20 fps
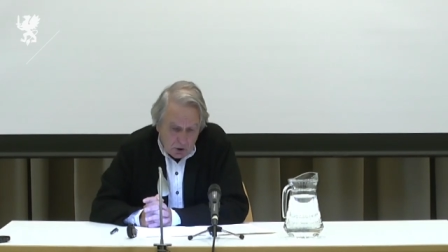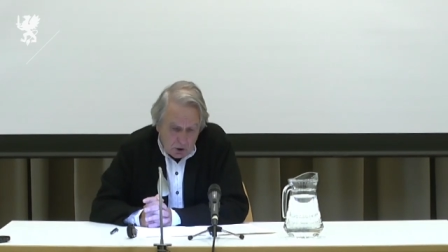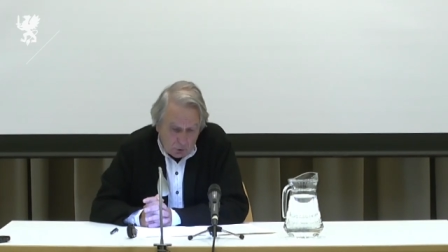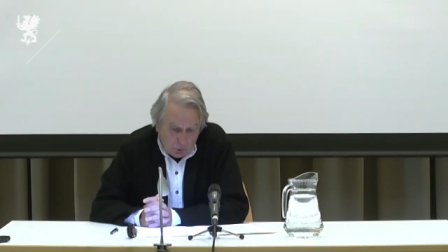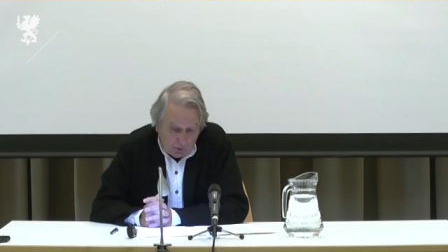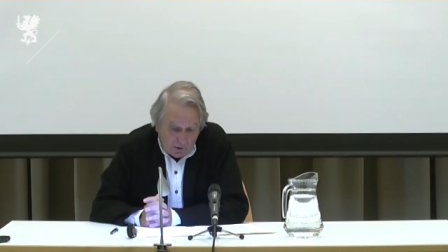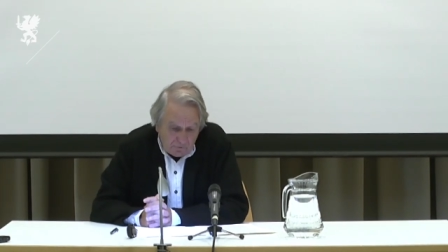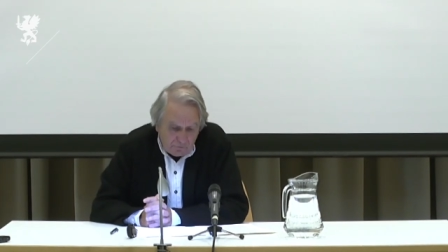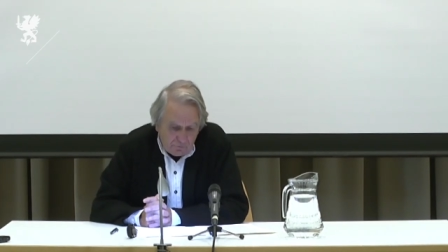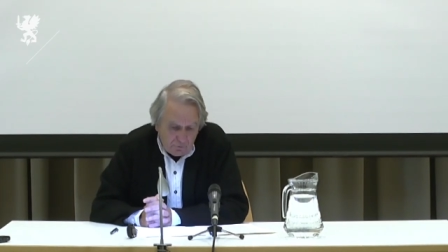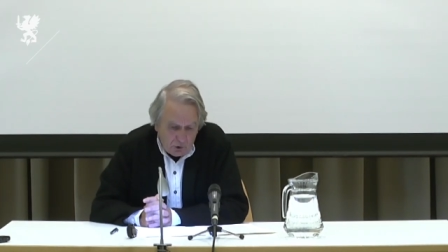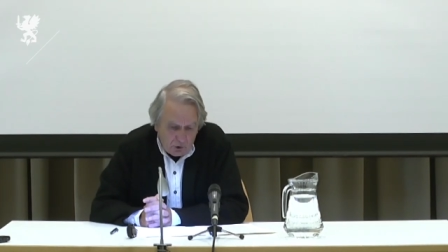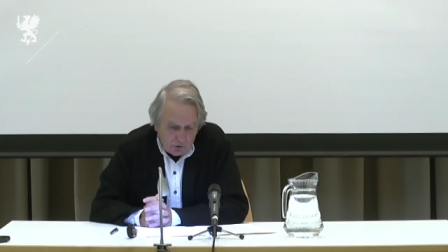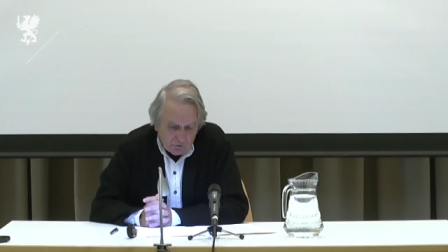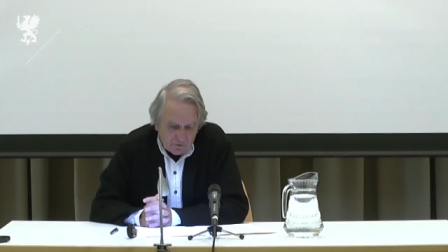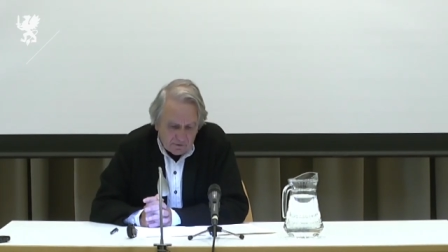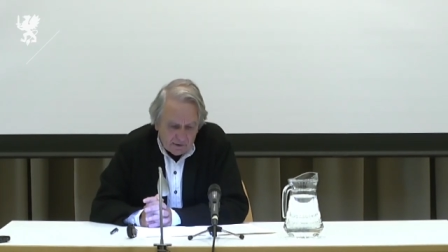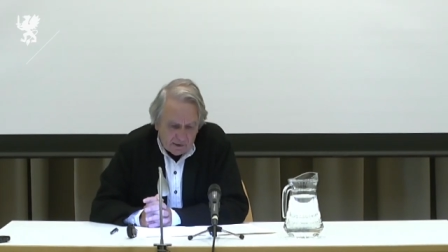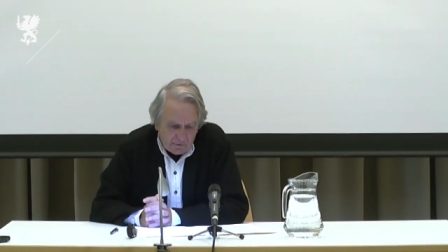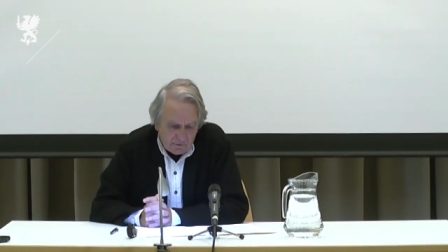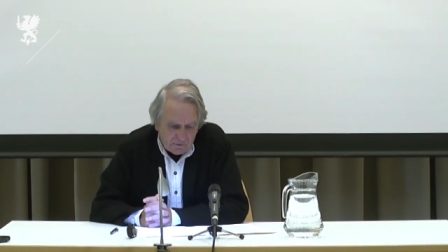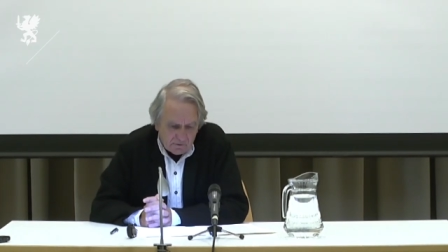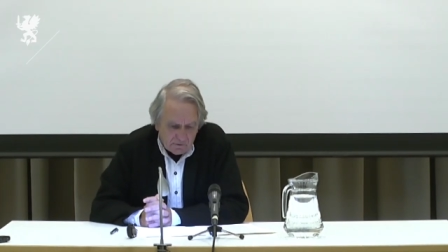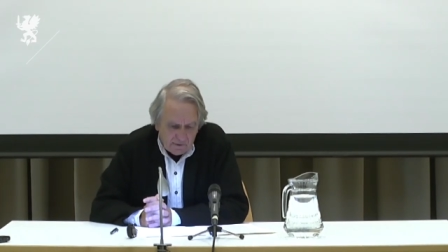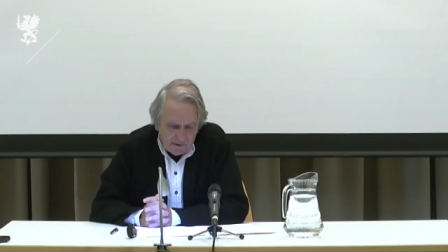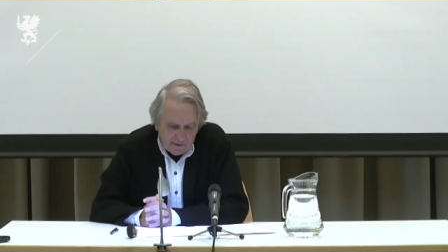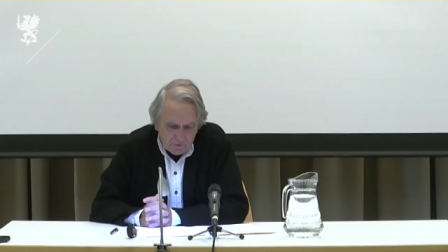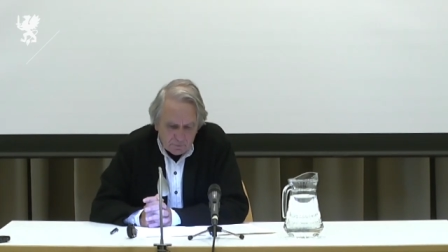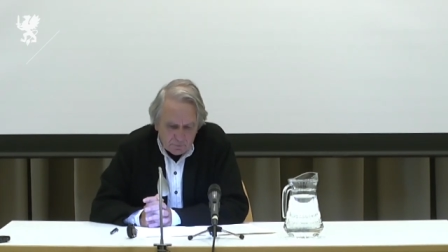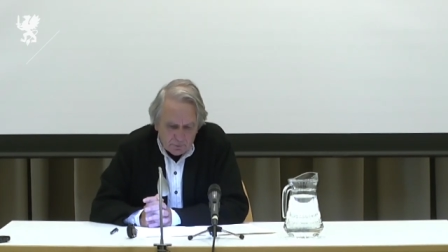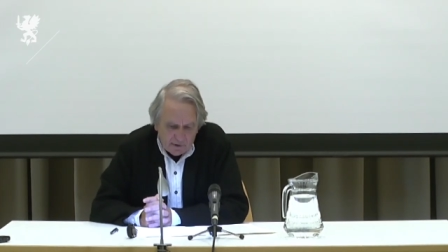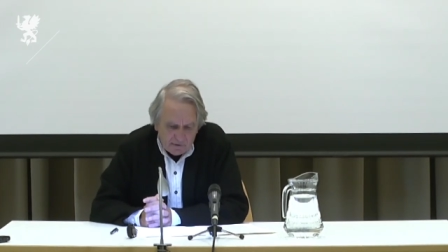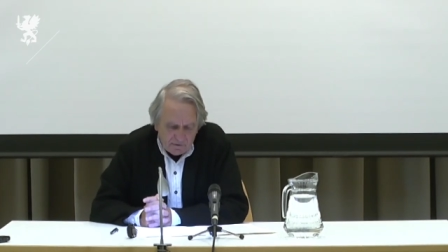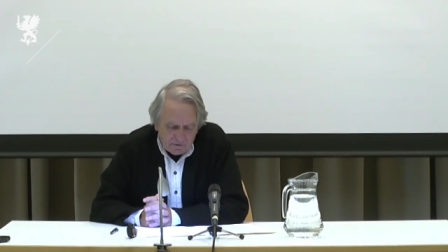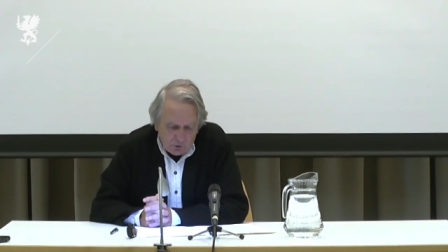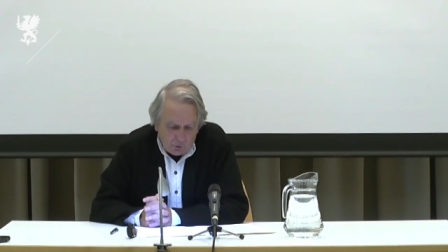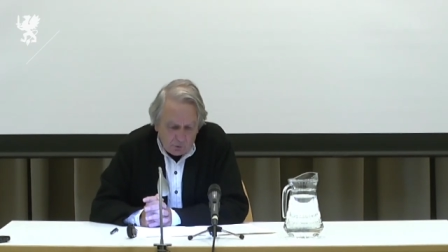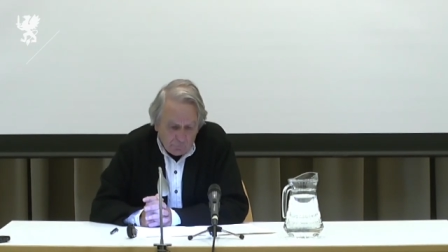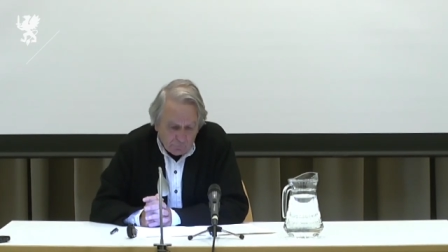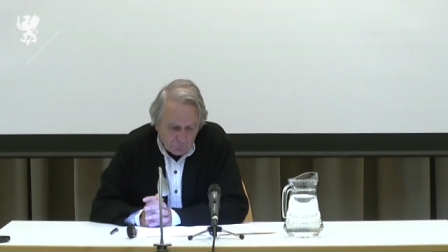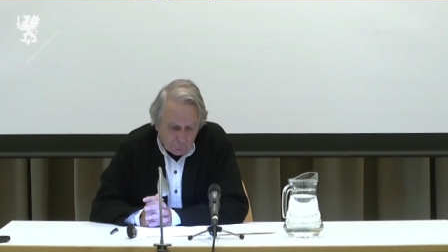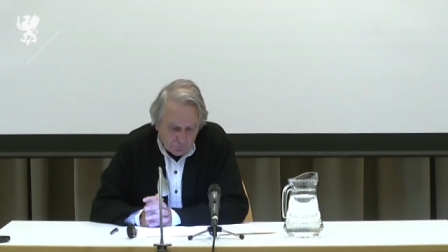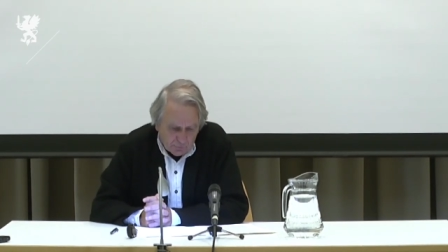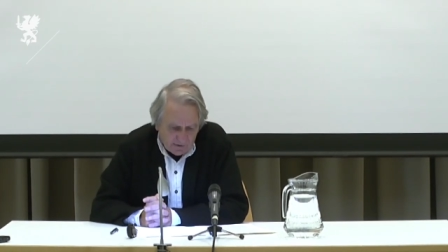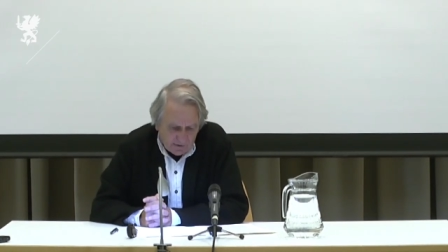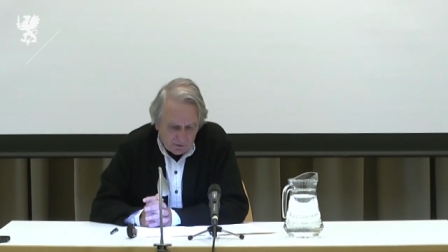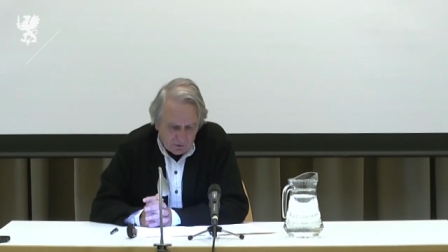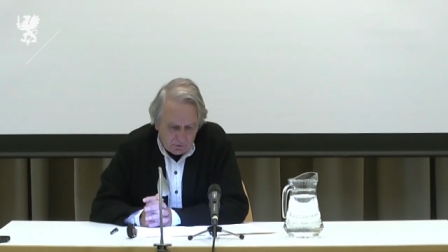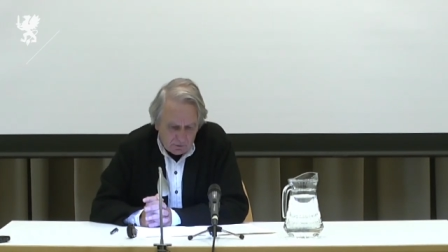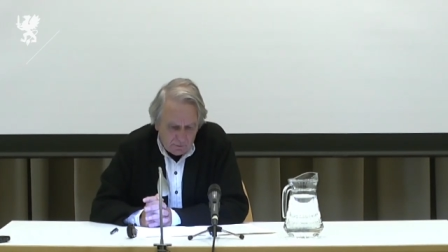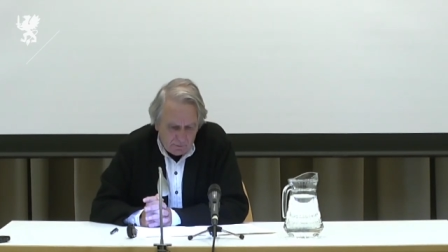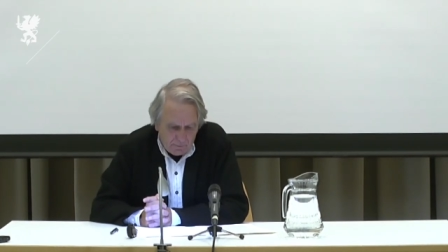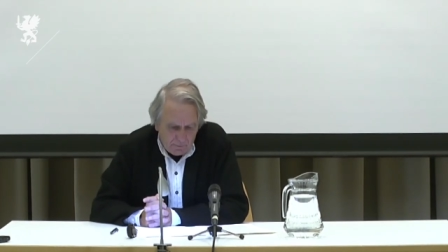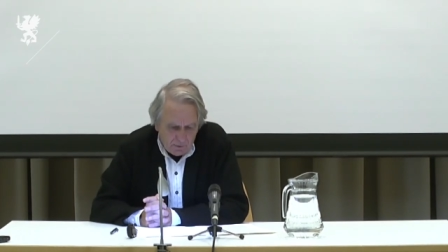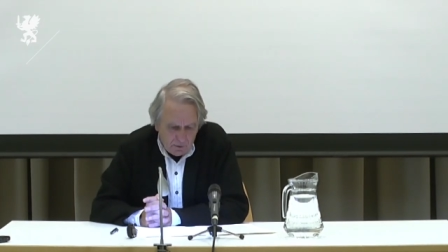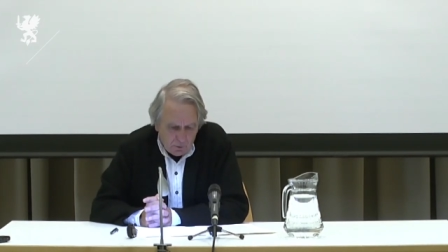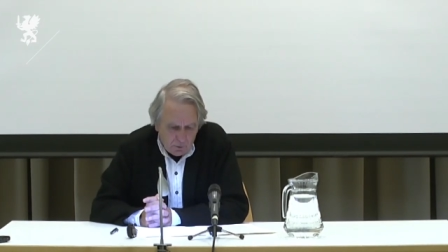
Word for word: Loïe Fuller's dance expressed a freedom